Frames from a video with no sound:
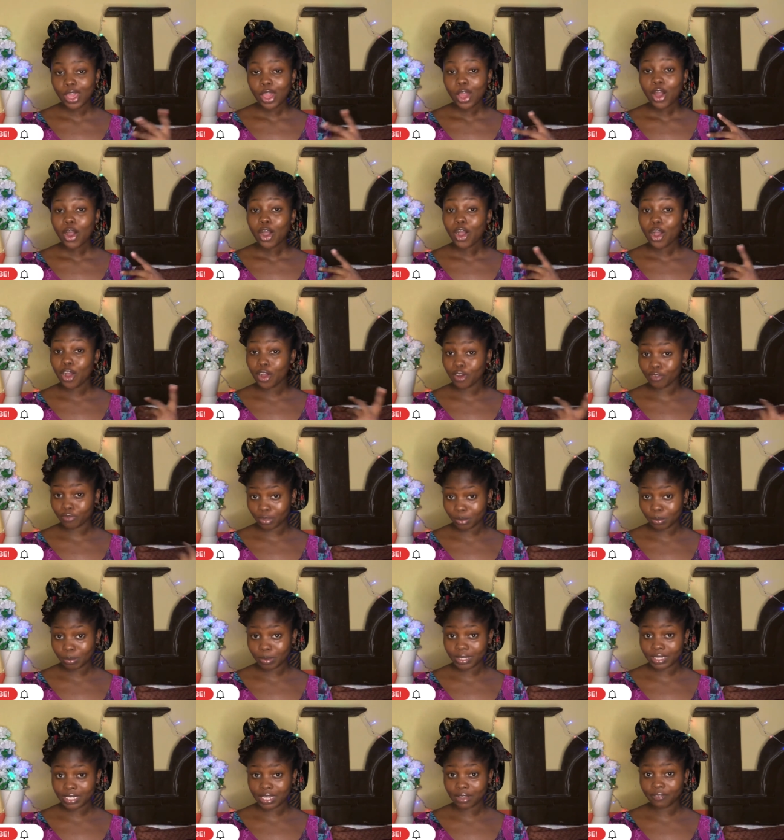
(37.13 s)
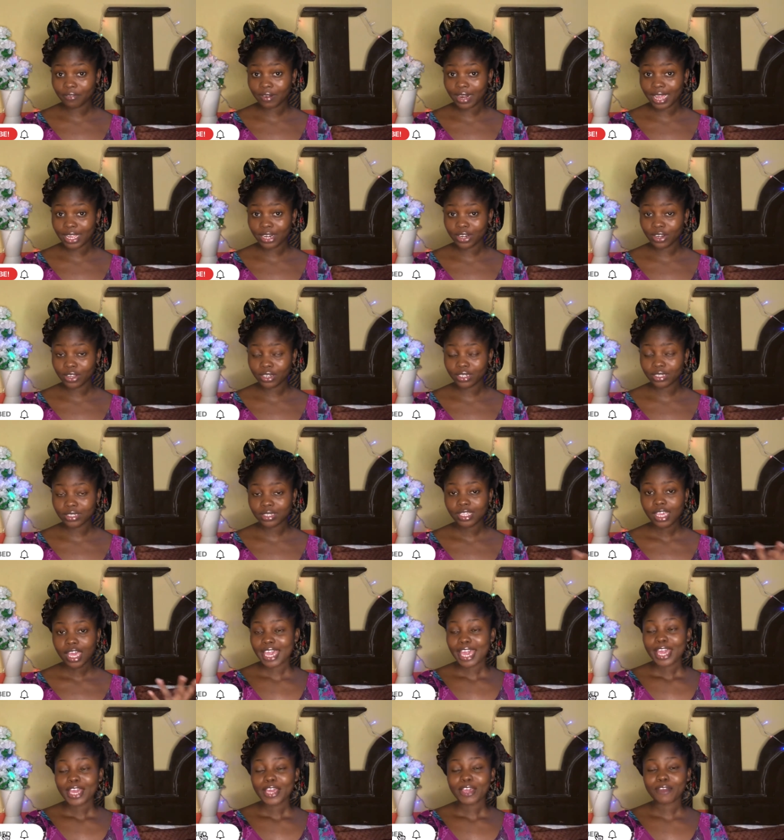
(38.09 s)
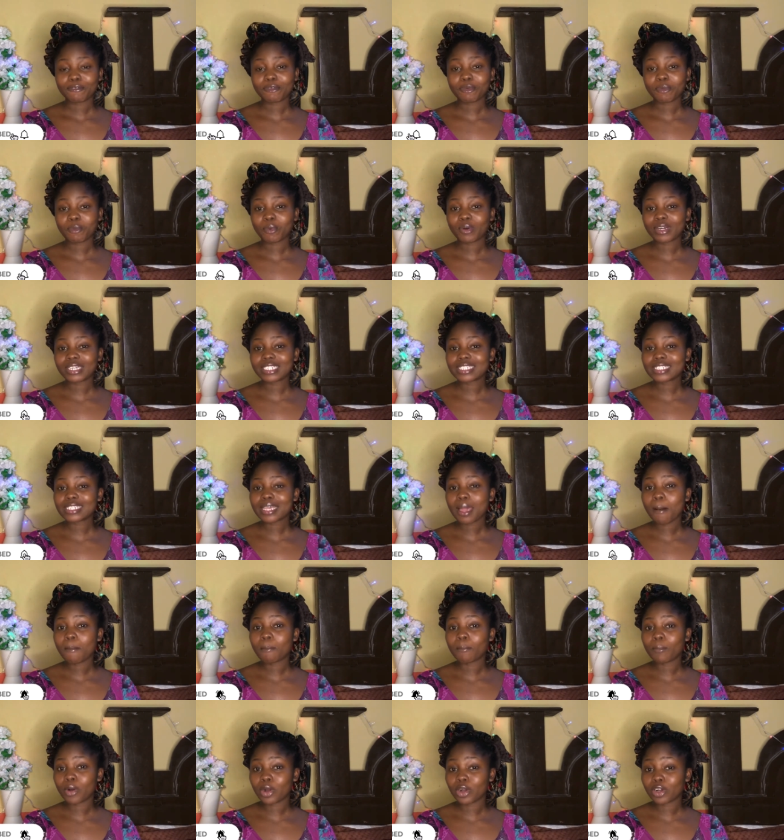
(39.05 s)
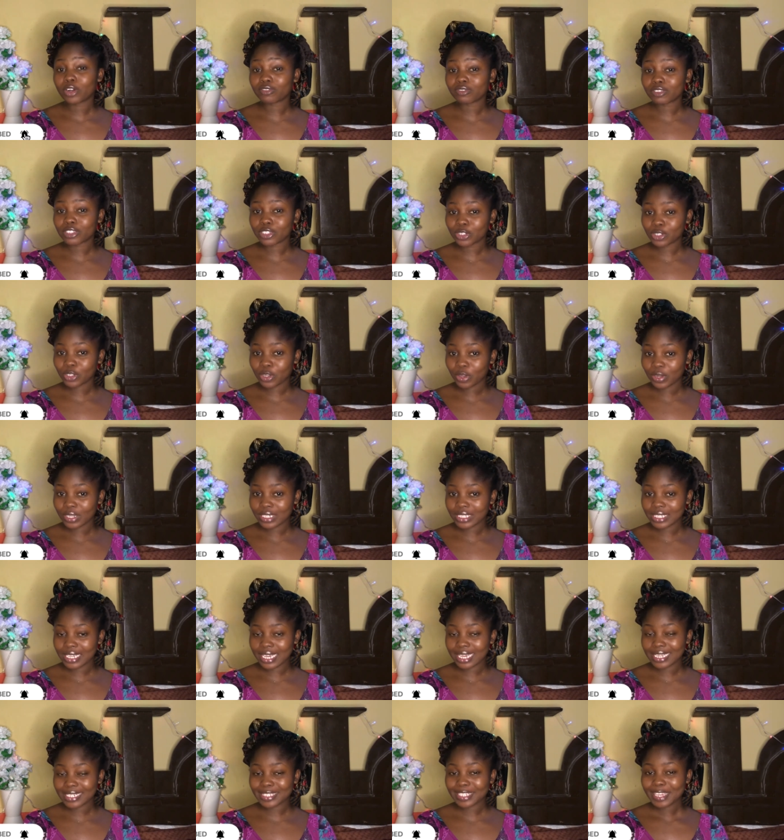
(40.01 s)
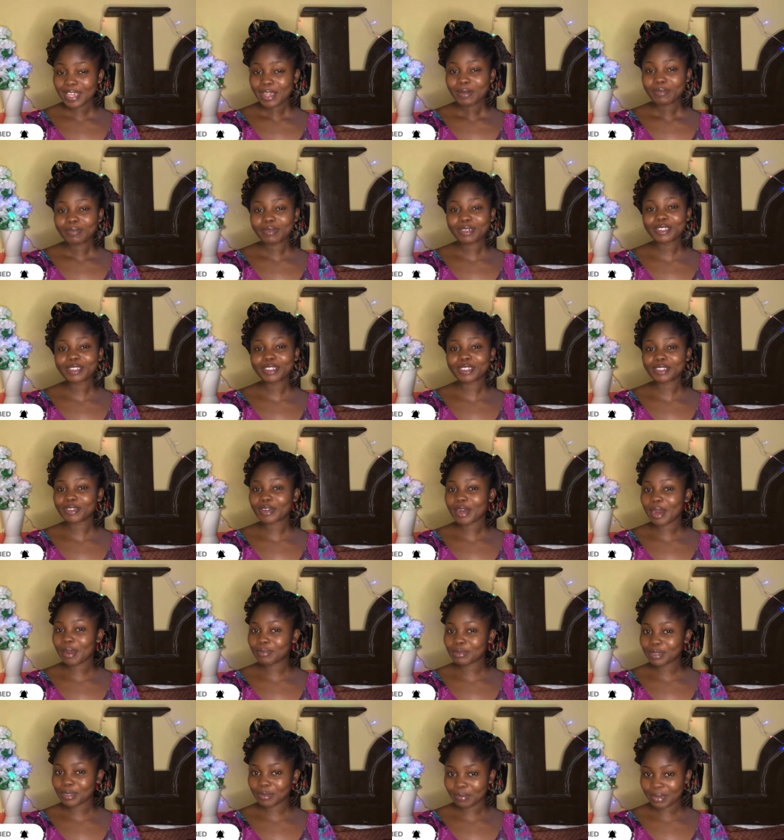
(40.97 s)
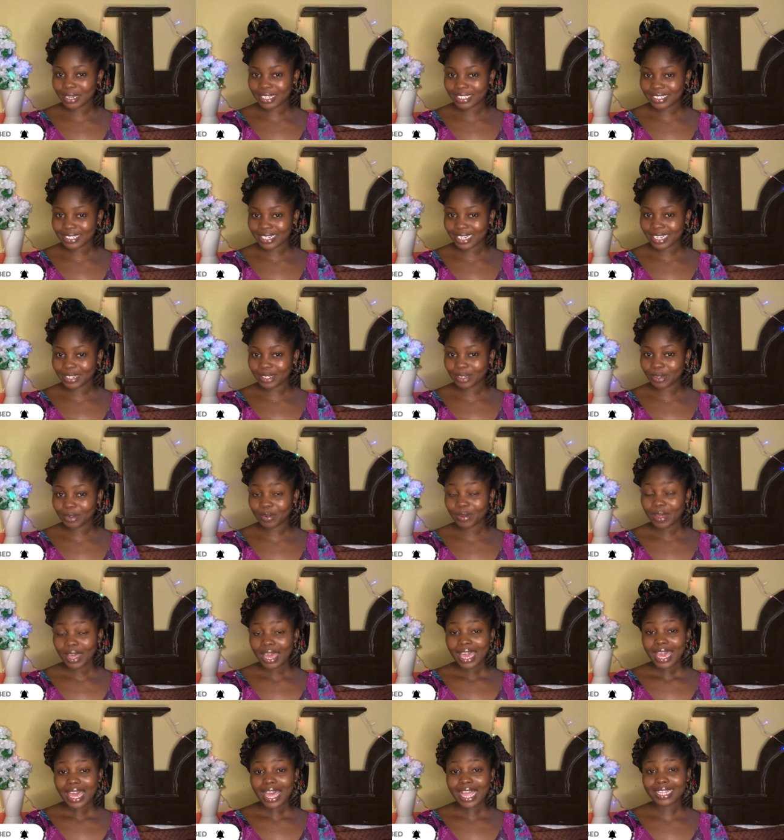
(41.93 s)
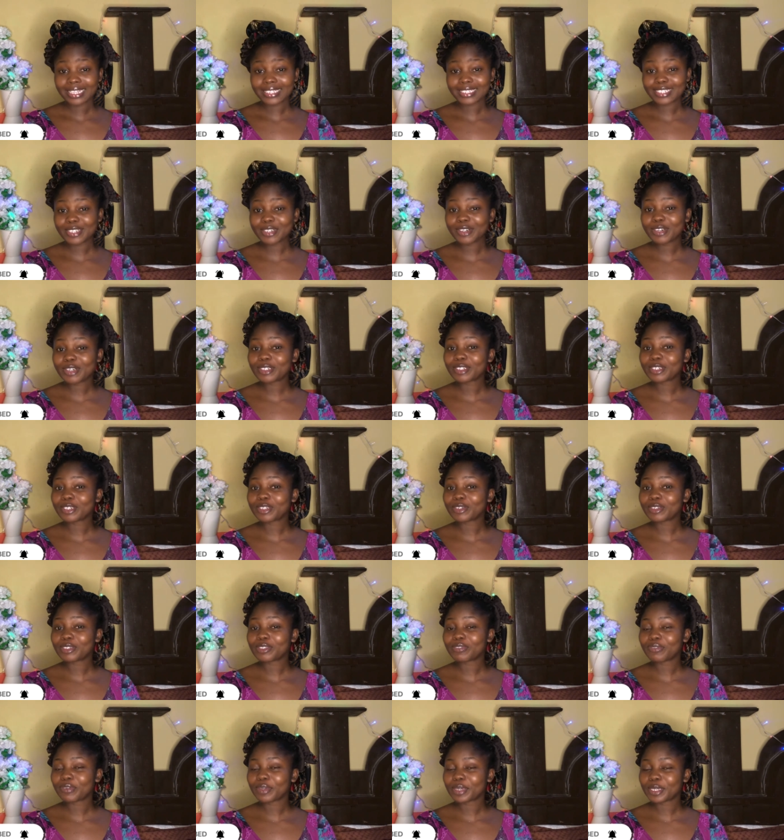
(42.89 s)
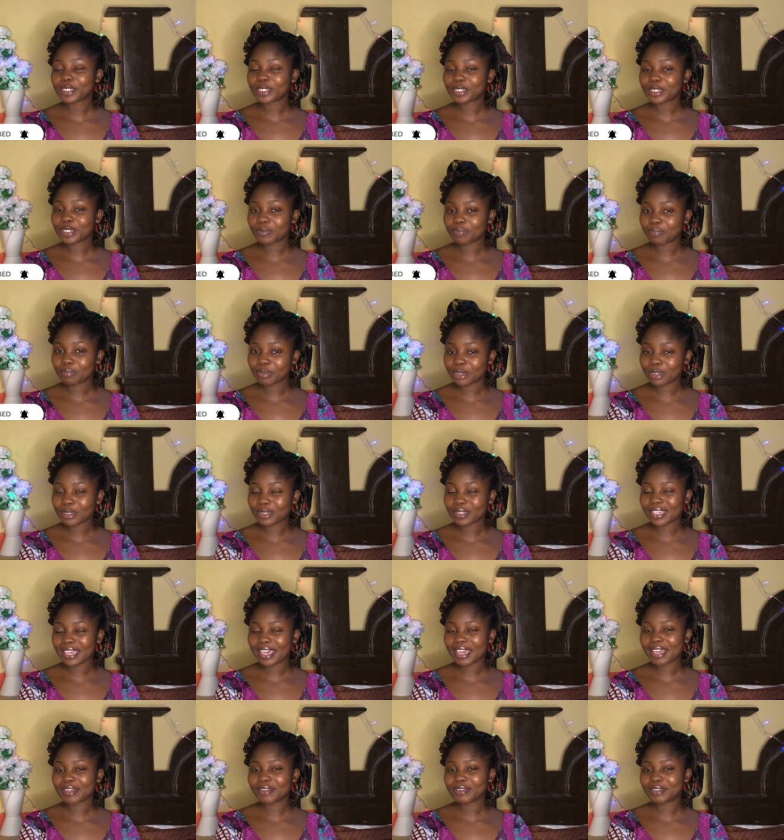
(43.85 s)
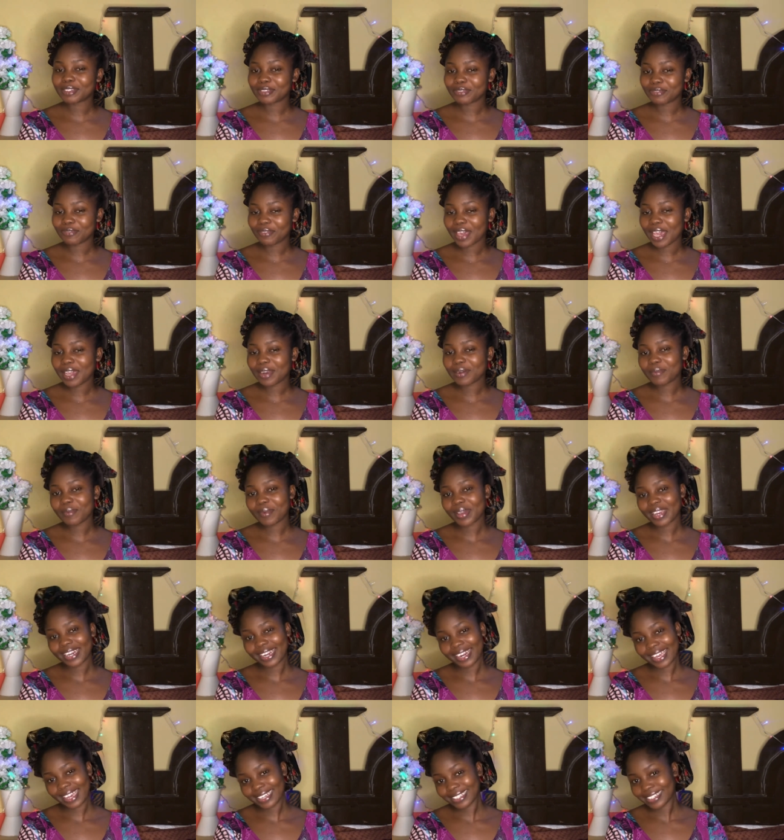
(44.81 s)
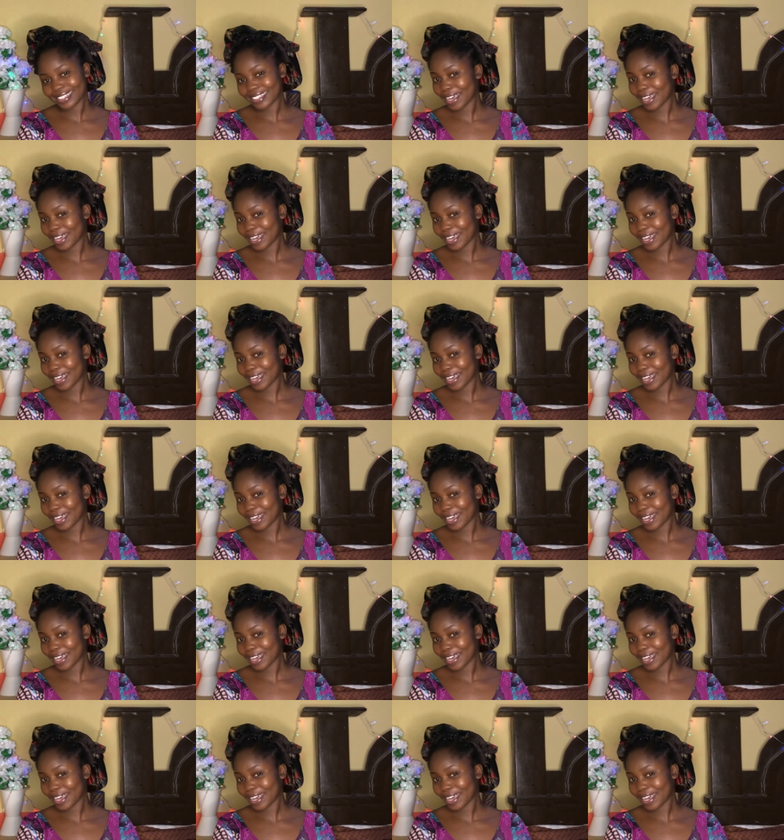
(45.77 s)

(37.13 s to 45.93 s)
of the butterfly locks. If you want more of this content, please subscribe to my channel and click on the notification bell to get notified when next I